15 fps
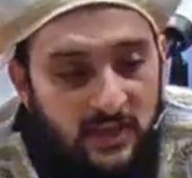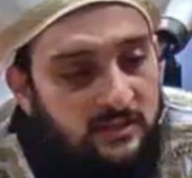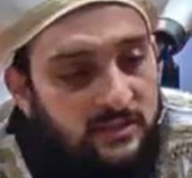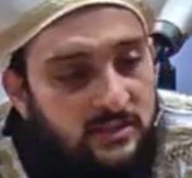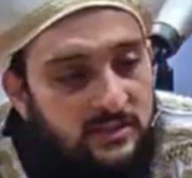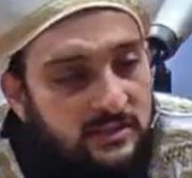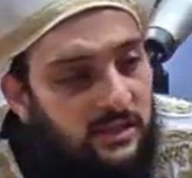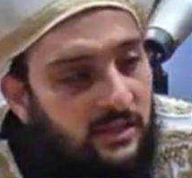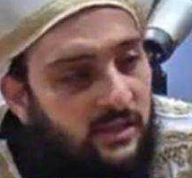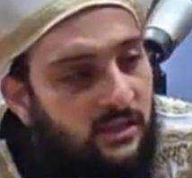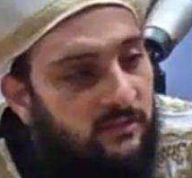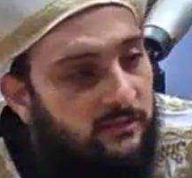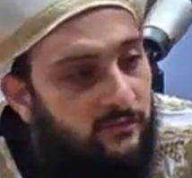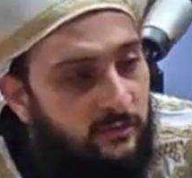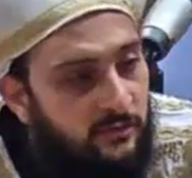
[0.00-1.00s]
That is the
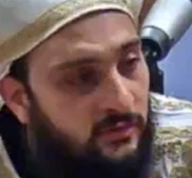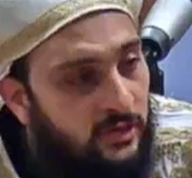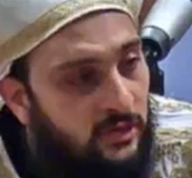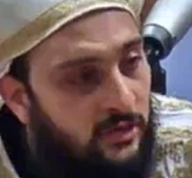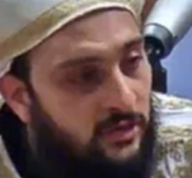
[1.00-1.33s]
evil